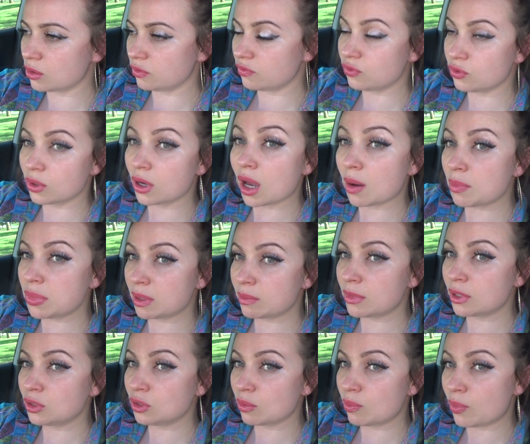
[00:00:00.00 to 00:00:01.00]
if you
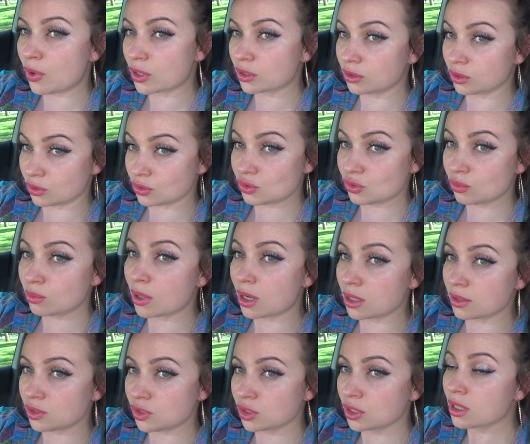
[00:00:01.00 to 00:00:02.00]
compliment your partner too
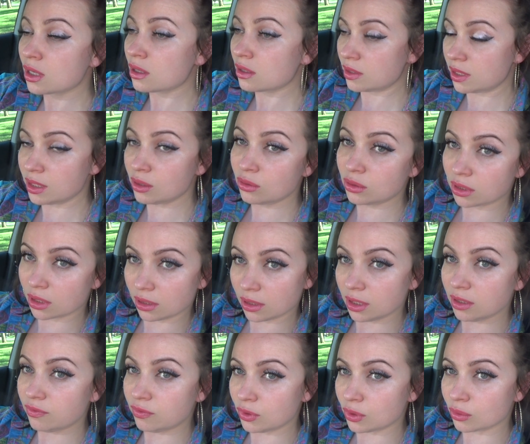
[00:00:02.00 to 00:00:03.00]
much, they're gonna
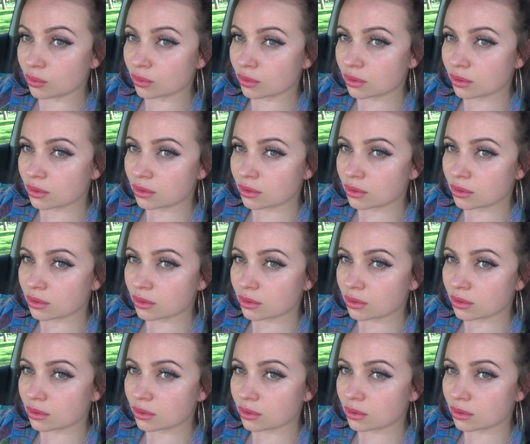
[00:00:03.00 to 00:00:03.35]
leave you.